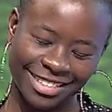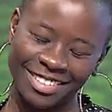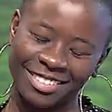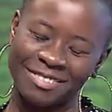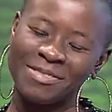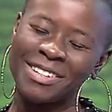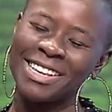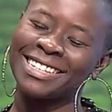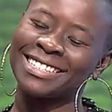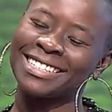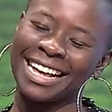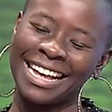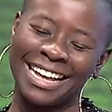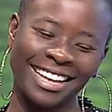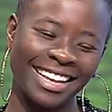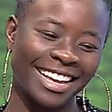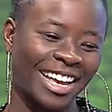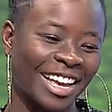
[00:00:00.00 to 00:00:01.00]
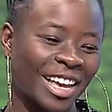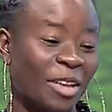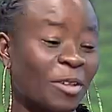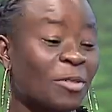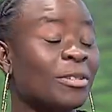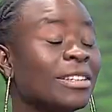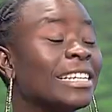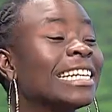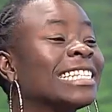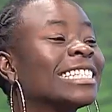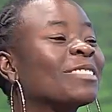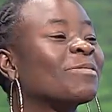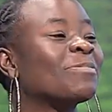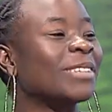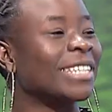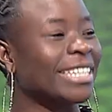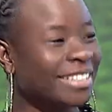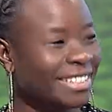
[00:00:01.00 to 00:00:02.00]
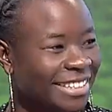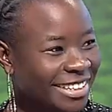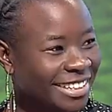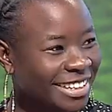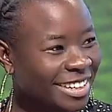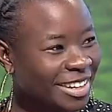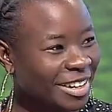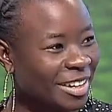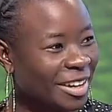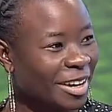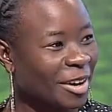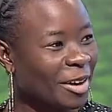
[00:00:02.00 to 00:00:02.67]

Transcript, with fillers: Mwiza, you ditched me. No, okay,